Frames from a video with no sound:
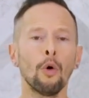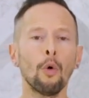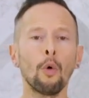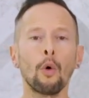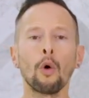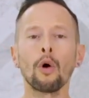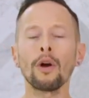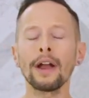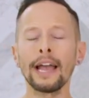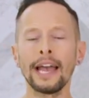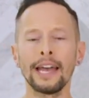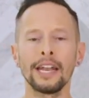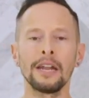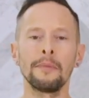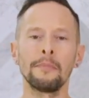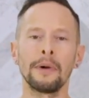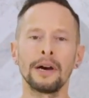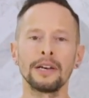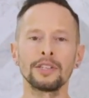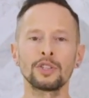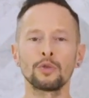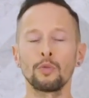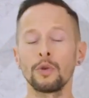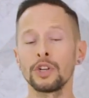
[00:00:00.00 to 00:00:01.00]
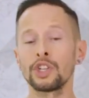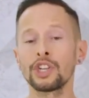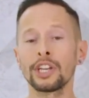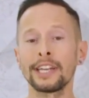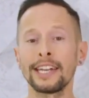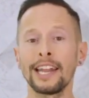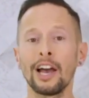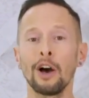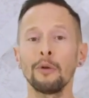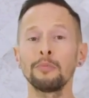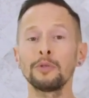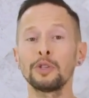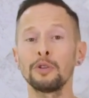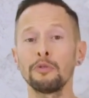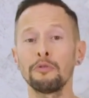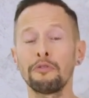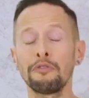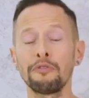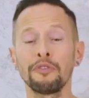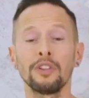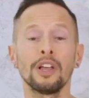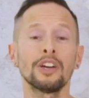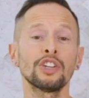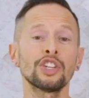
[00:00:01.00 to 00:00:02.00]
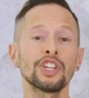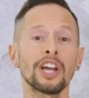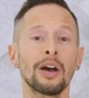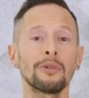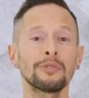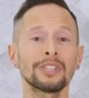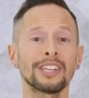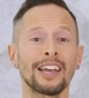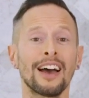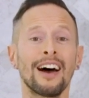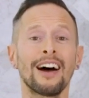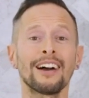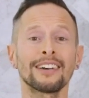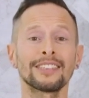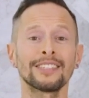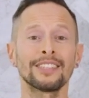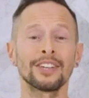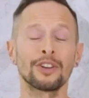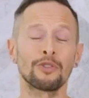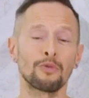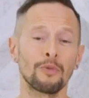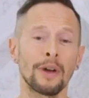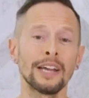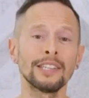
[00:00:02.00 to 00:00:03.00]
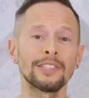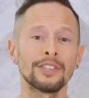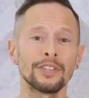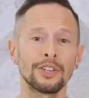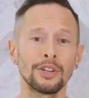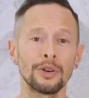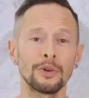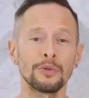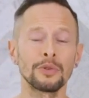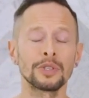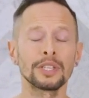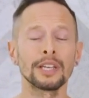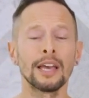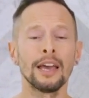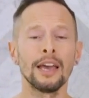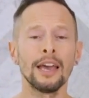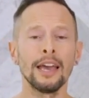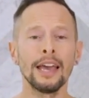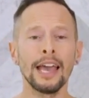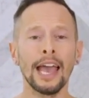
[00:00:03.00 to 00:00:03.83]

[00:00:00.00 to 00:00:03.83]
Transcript: or enemas, which can help to flush out toxic residues